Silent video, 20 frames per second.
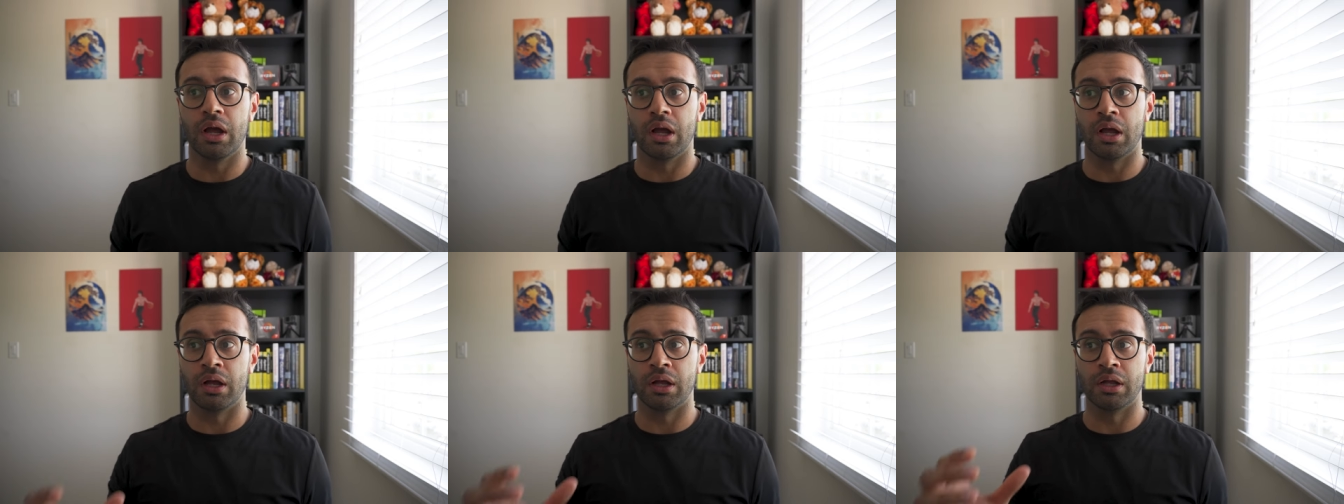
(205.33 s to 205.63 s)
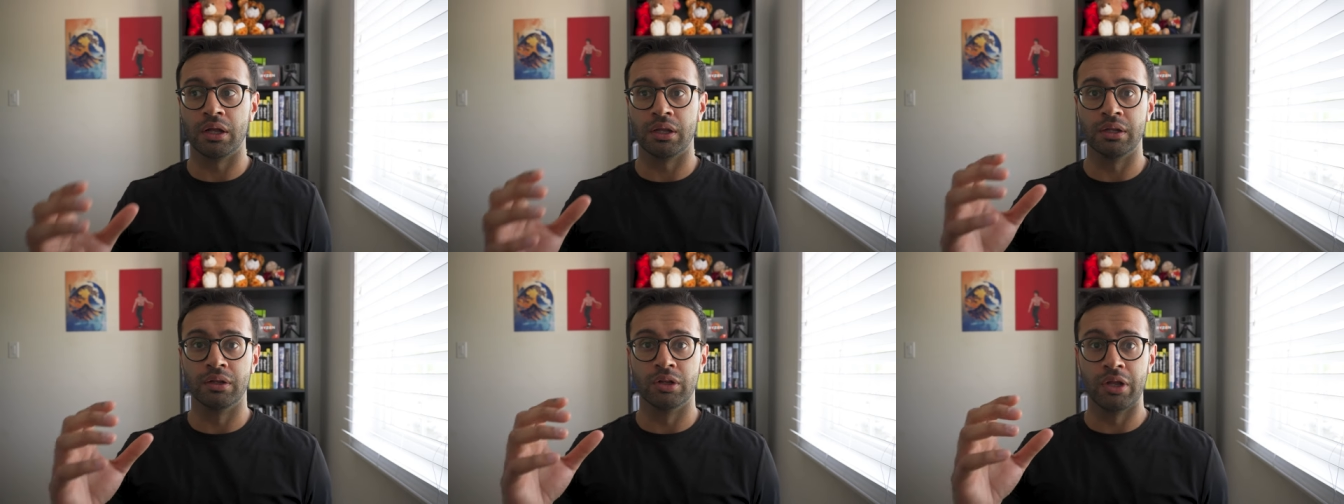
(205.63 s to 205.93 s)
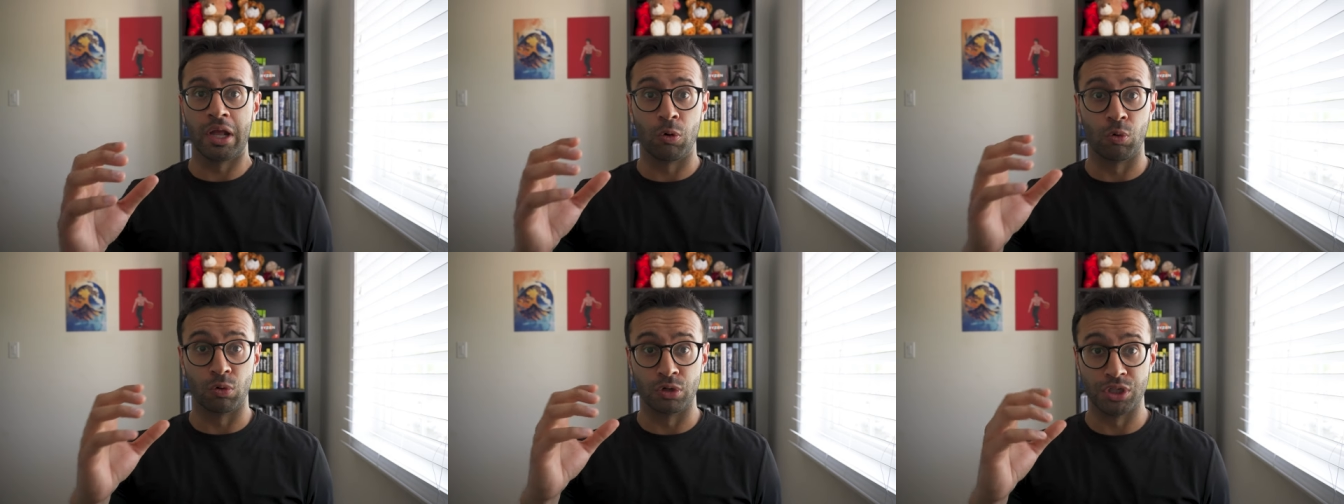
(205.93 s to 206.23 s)
uh,
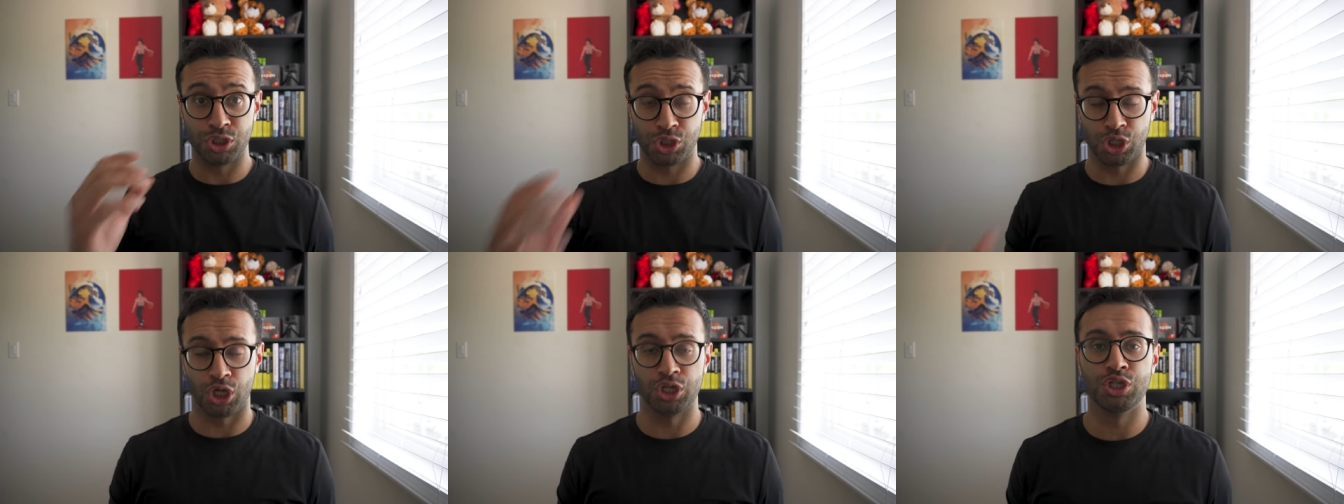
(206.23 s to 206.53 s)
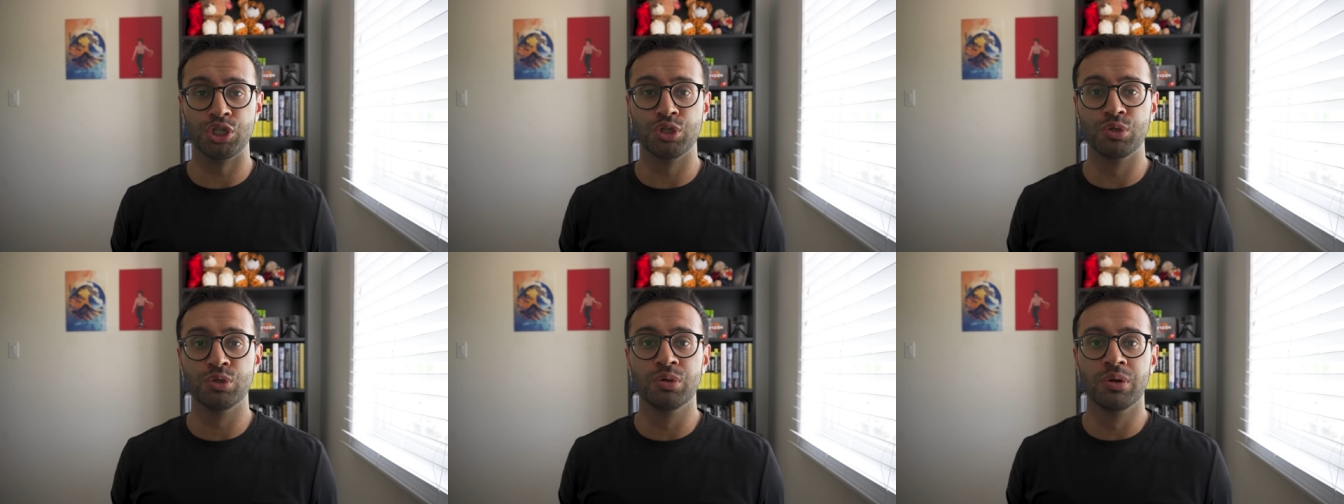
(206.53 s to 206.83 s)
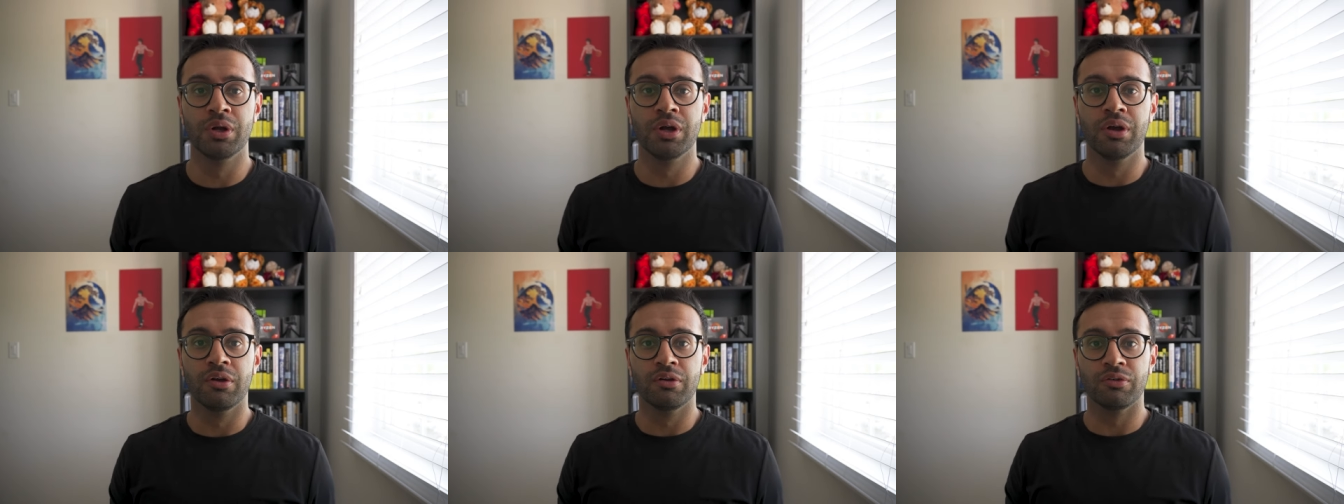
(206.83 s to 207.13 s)
or judge you
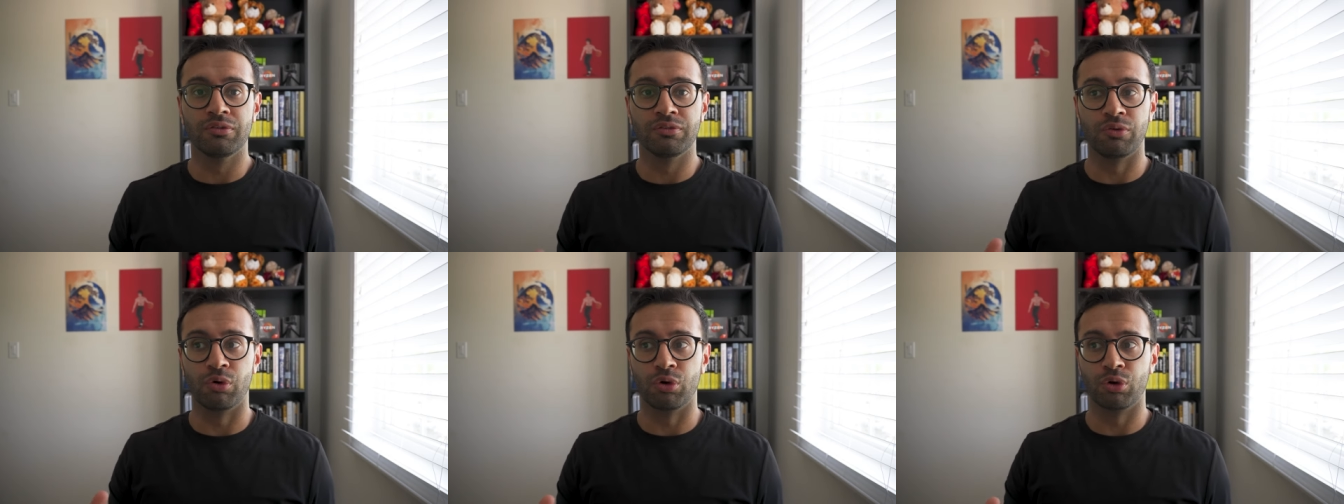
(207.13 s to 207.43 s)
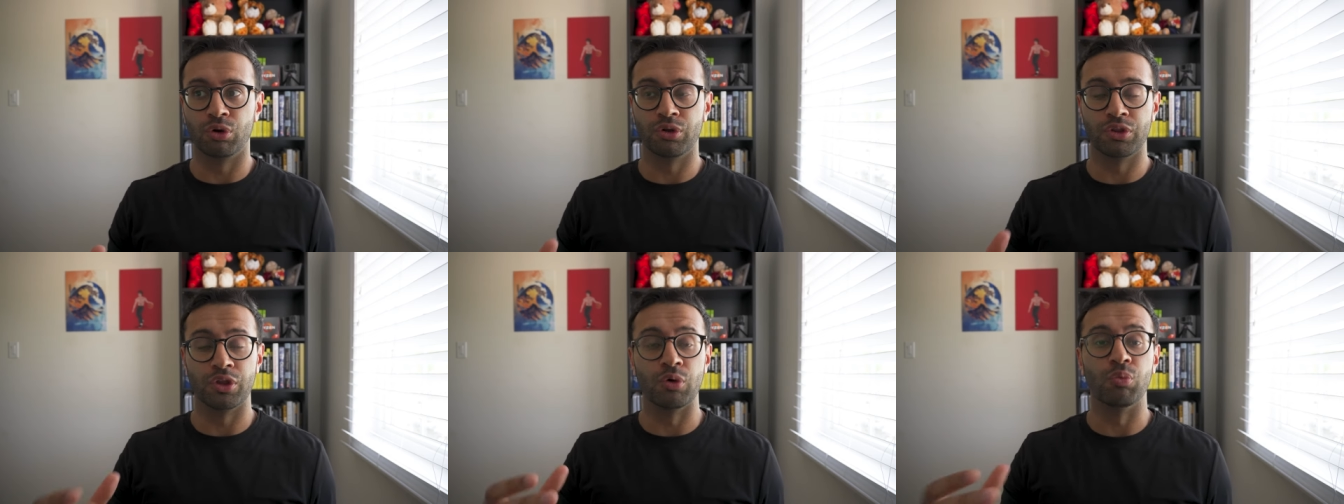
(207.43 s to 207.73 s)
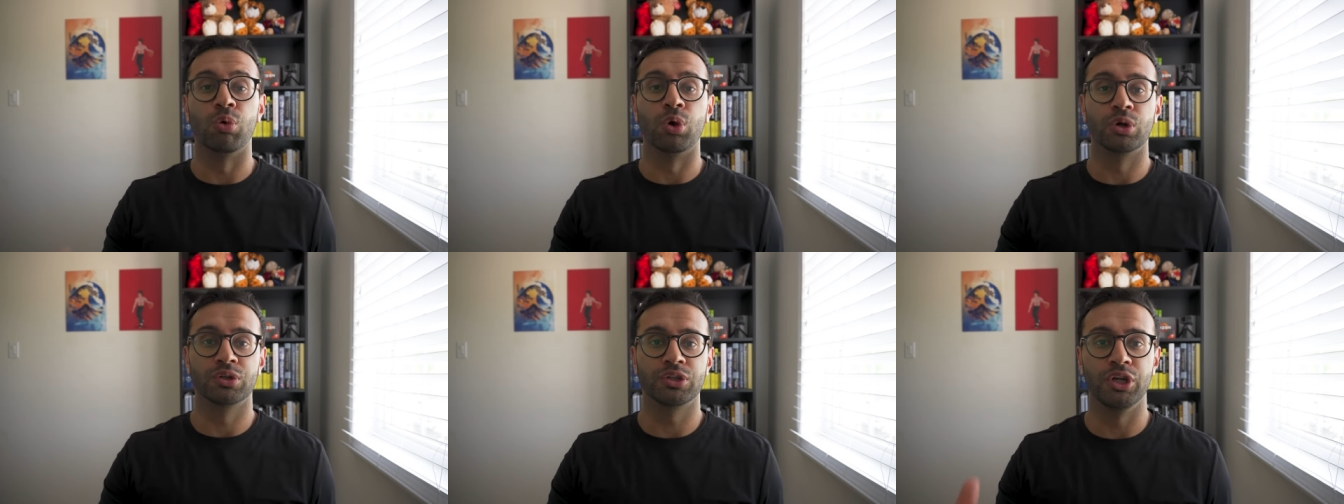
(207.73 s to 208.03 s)
for the
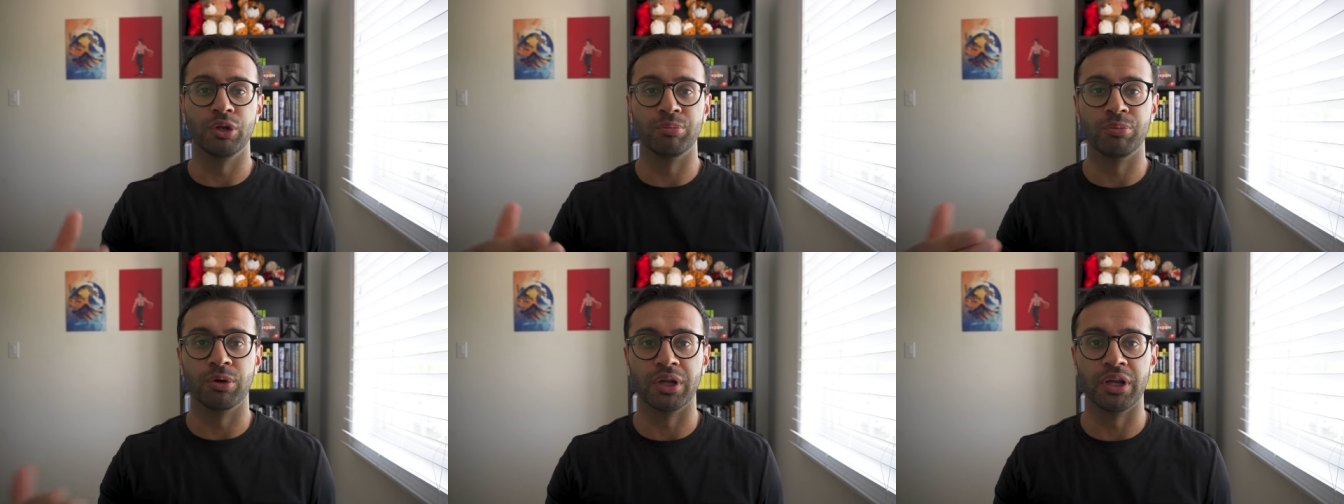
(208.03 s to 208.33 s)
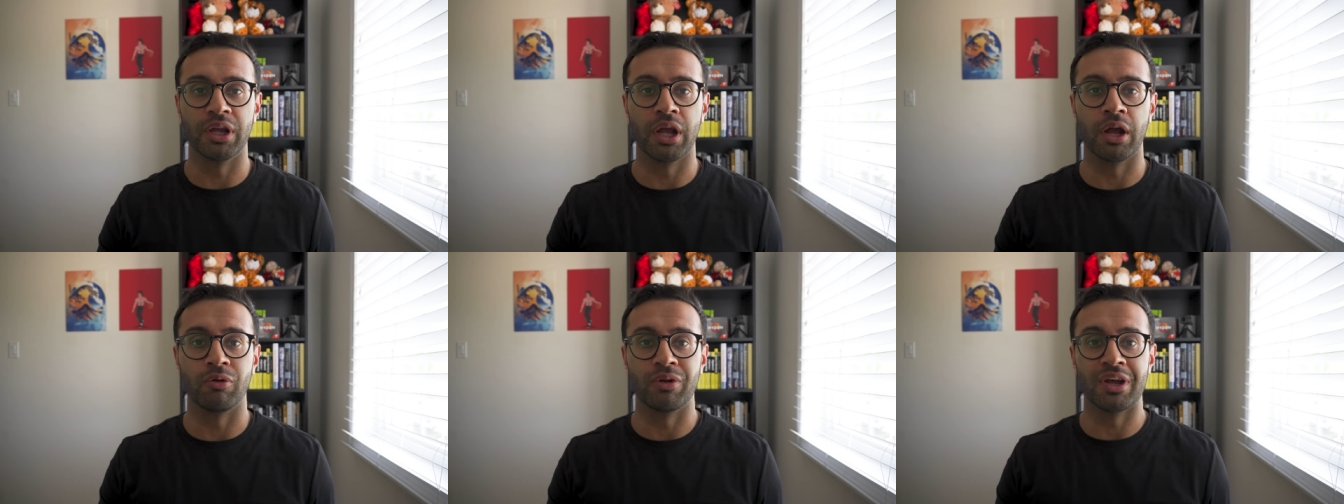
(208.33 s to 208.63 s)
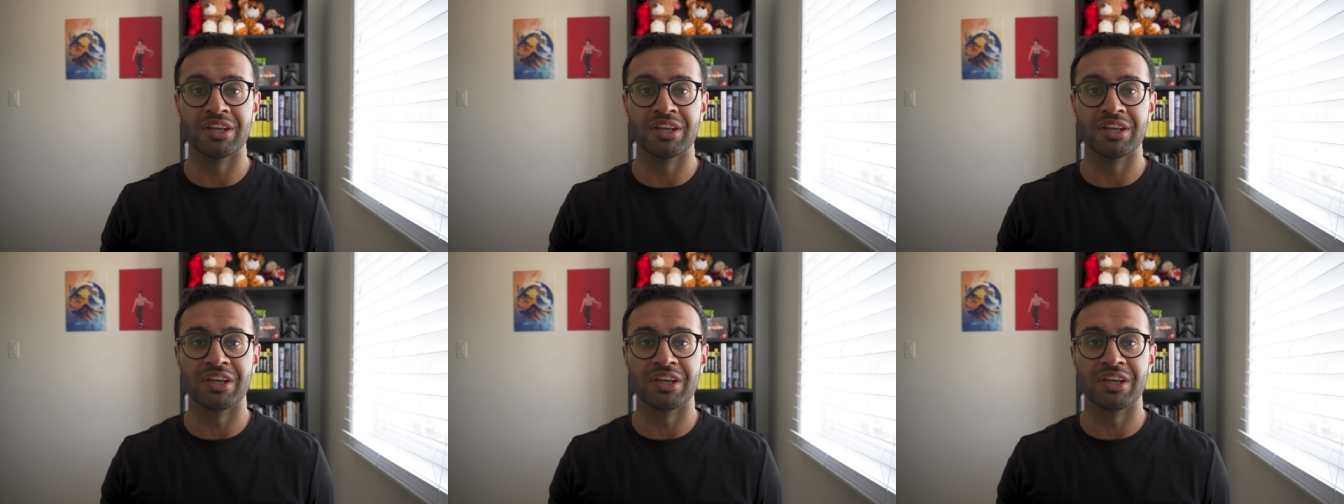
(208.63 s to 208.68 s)
work that you're putting out.